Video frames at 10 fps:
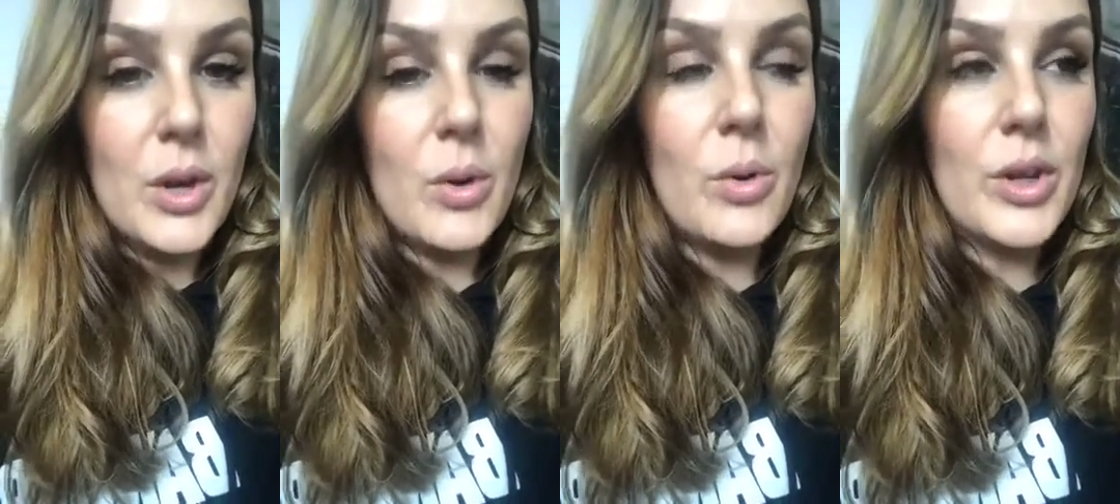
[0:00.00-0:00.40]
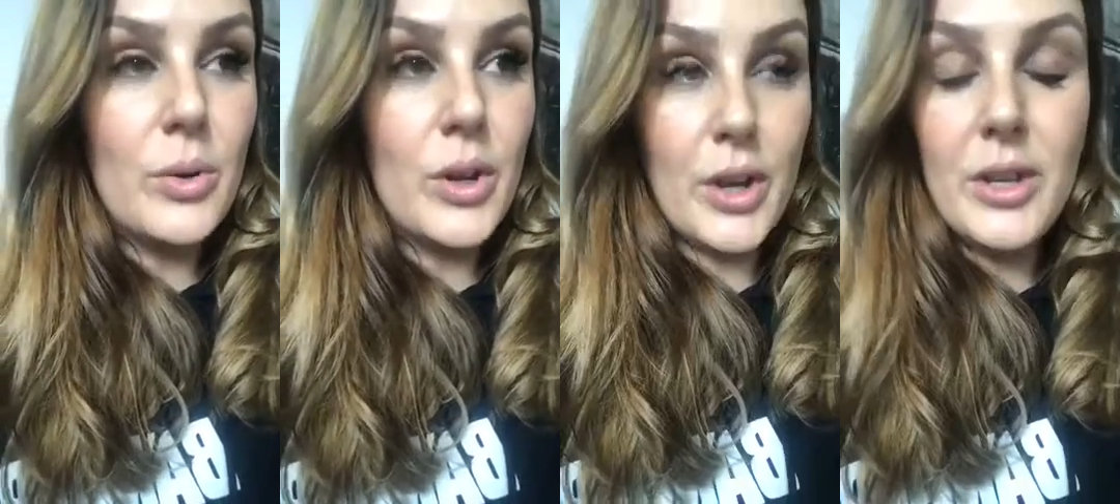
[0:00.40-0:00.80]
or
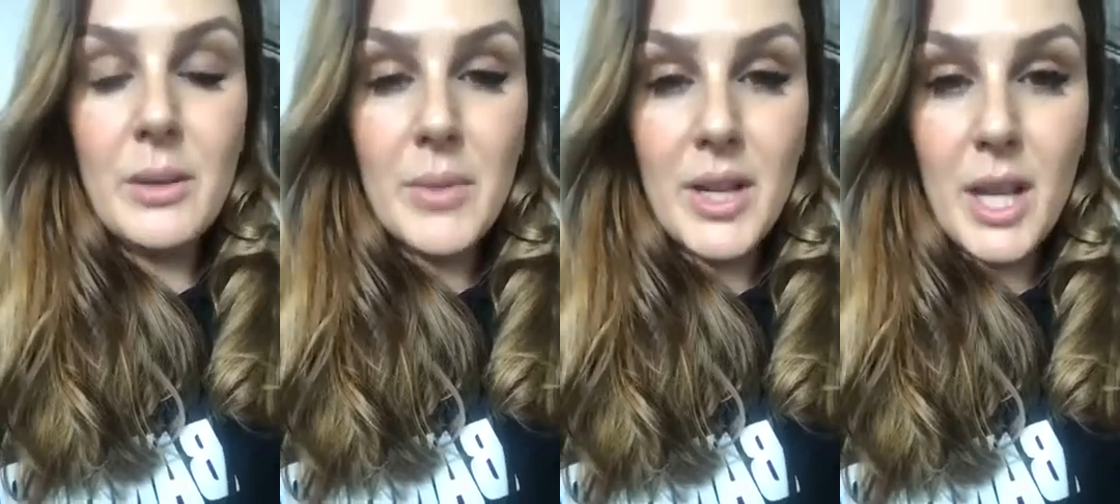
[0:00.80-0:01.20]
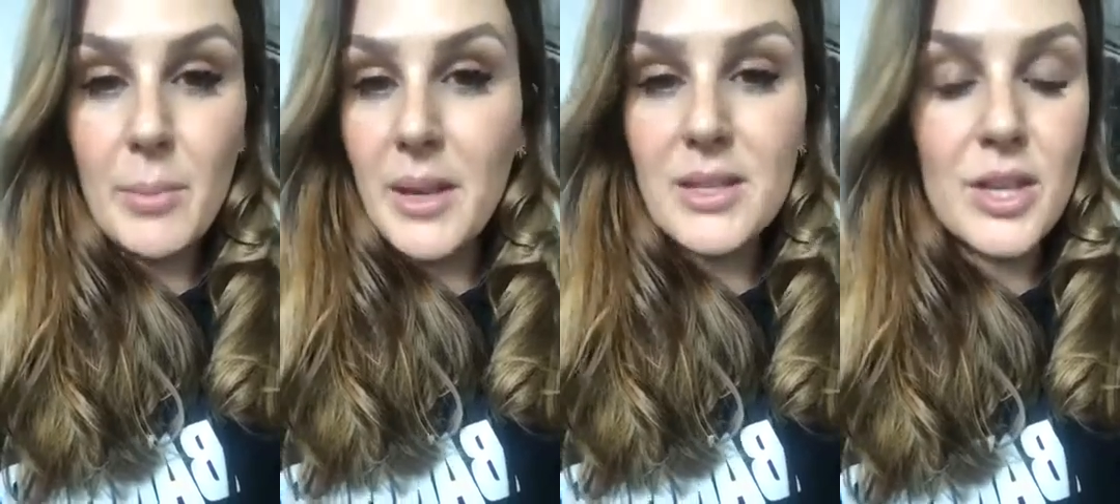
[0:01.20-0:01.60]
you're earning money
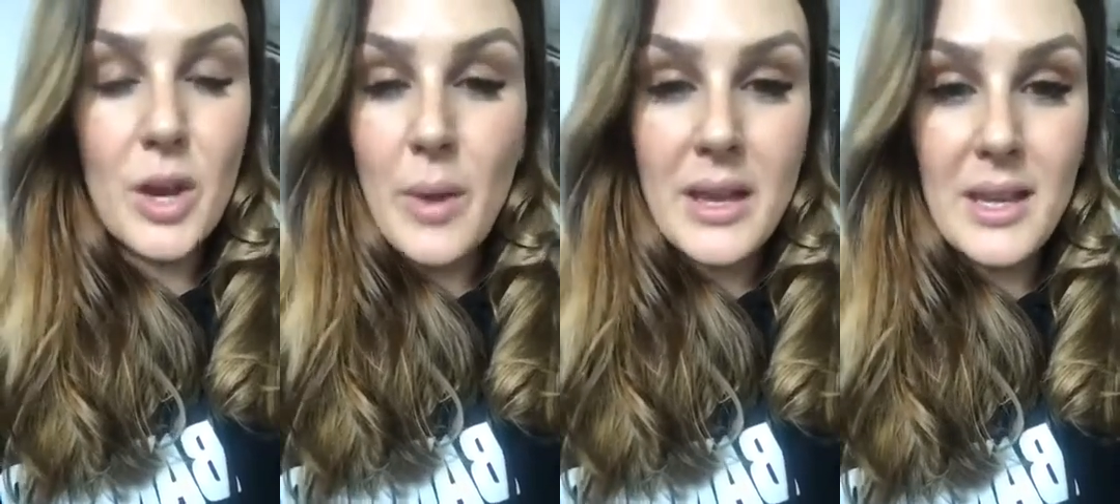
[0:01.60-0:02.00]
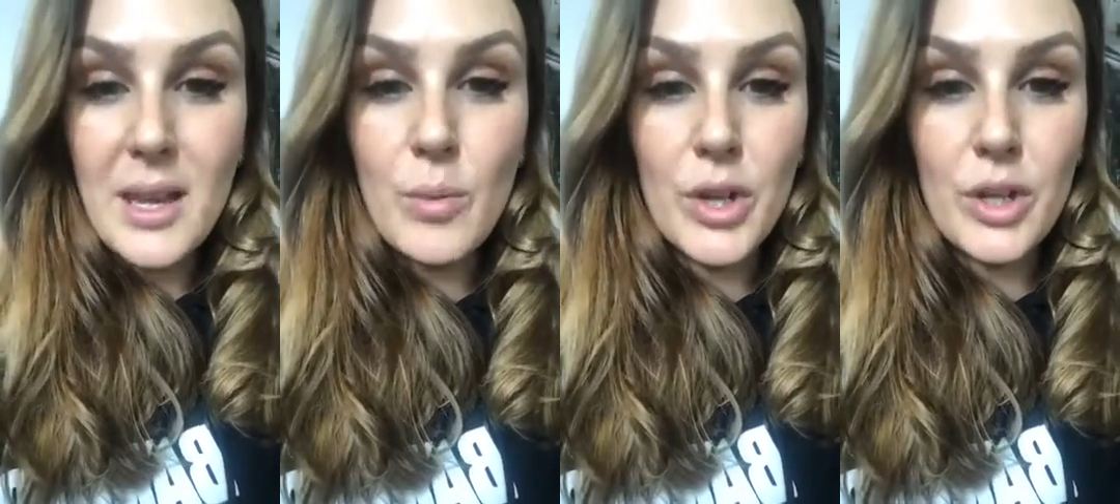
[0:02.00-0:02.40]
but it's nowhere
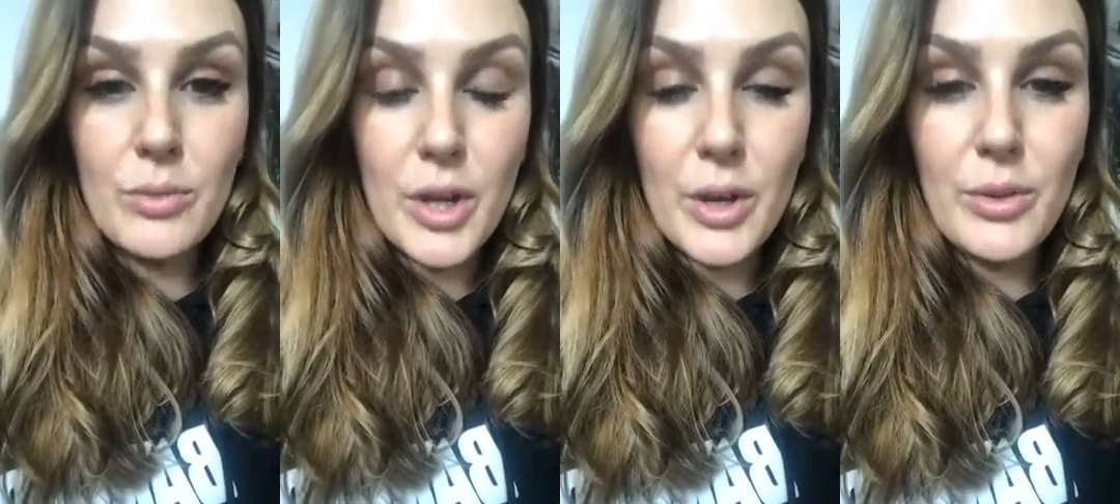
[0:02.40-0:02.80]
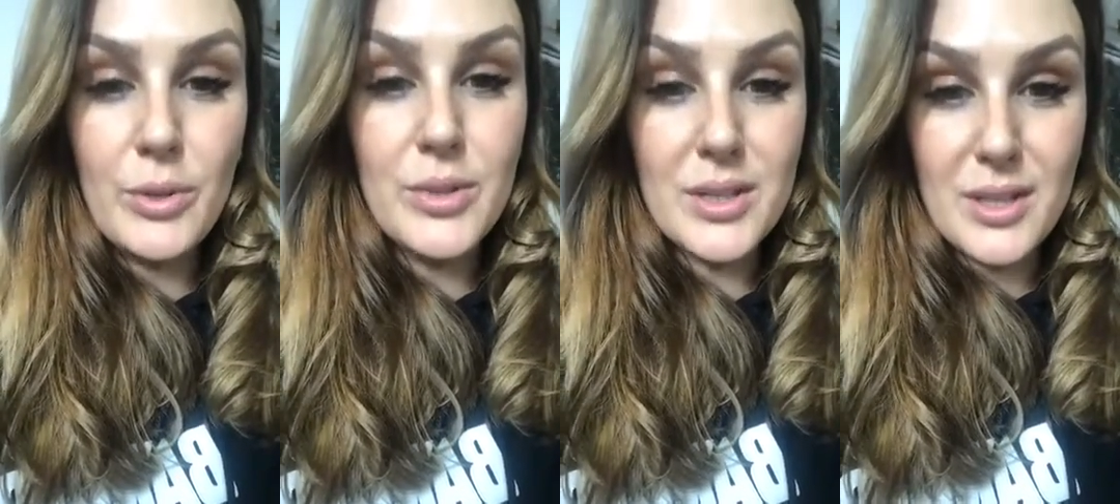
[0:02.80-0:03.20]
near what you know
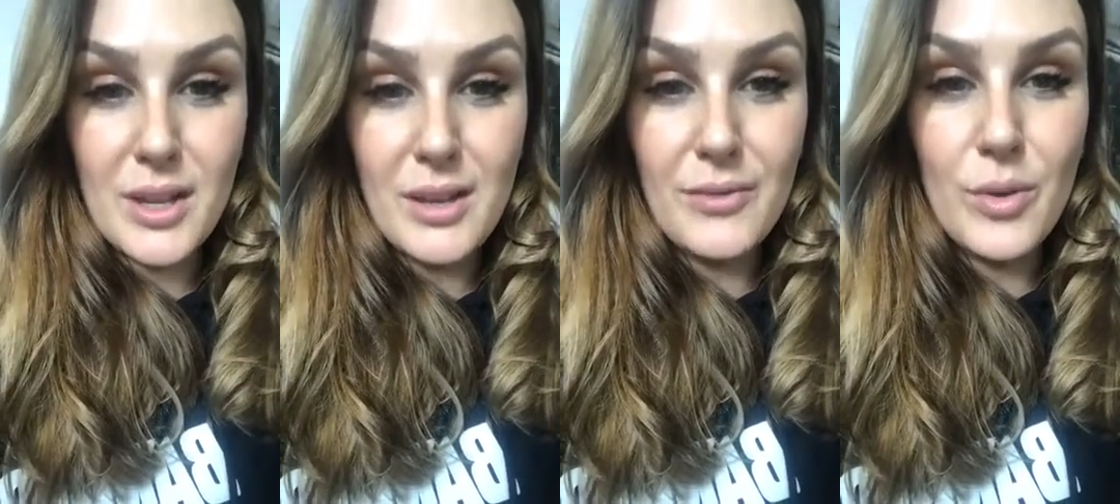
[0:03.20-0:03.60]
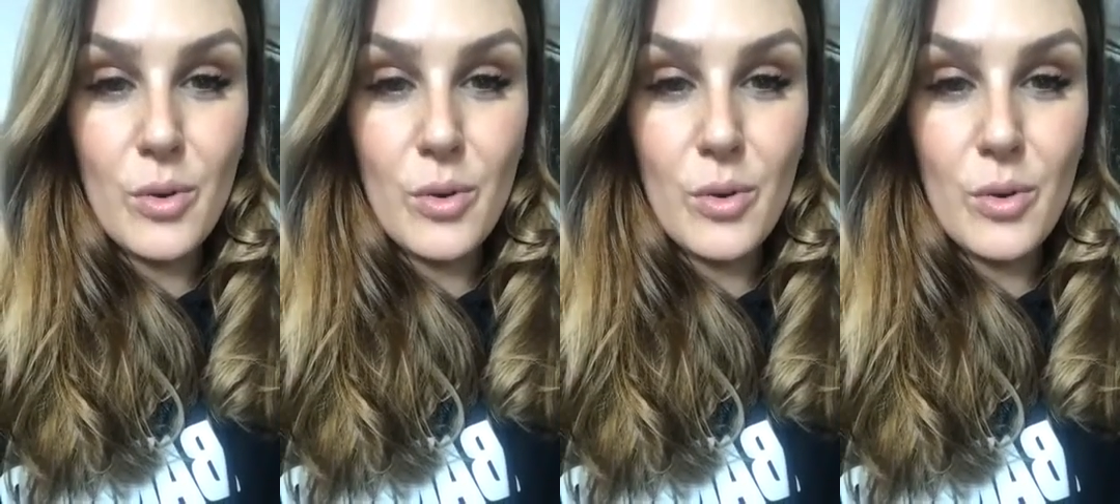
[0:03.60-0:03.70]
you deserve